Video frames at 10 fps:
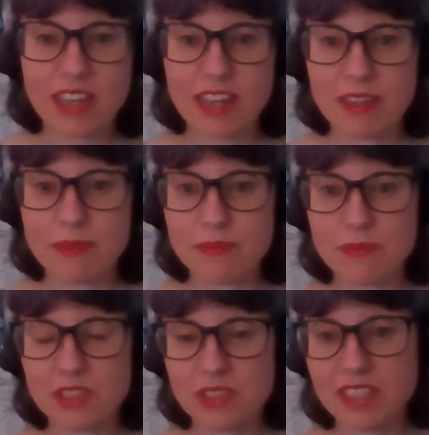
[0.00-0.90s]
Do
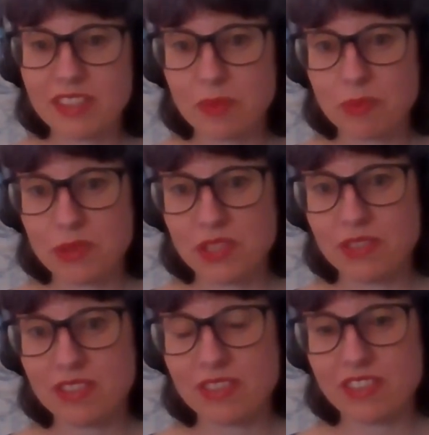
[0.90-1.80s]
you think that
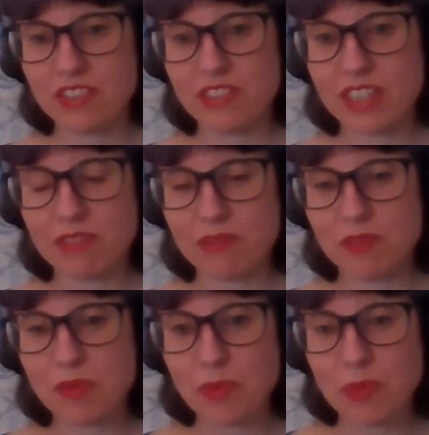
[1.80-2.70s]
producers in
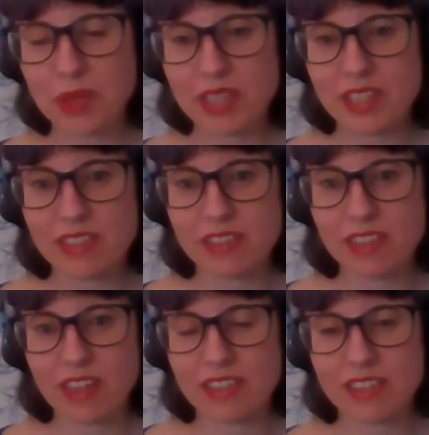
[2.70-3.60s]
general will be
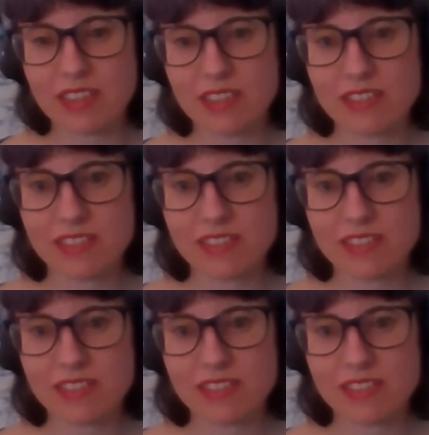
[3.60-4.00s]
like